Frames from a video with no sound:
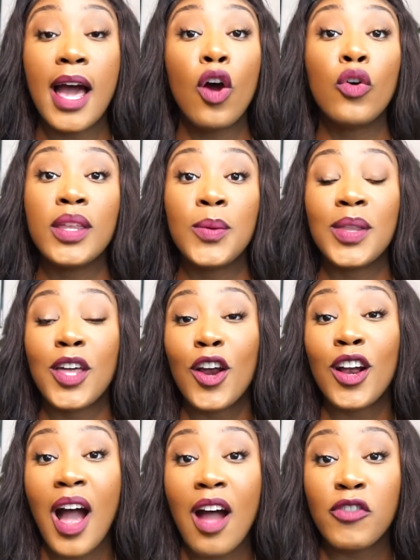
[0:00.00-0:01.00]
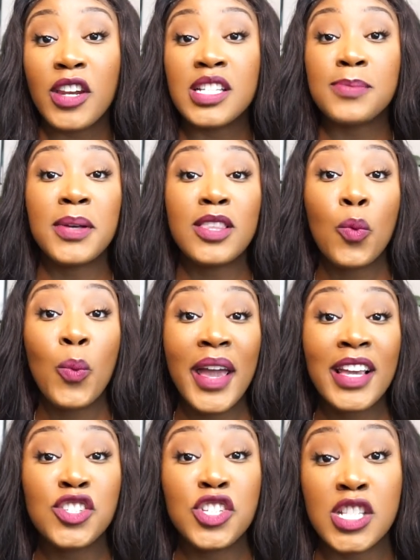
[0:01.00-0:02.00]
not only with her confidence, but the
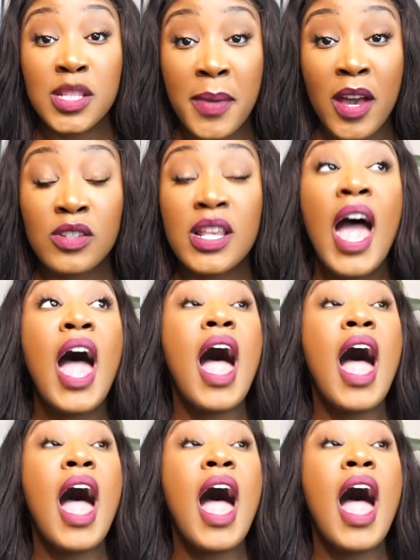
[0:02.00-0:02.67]
way she smells.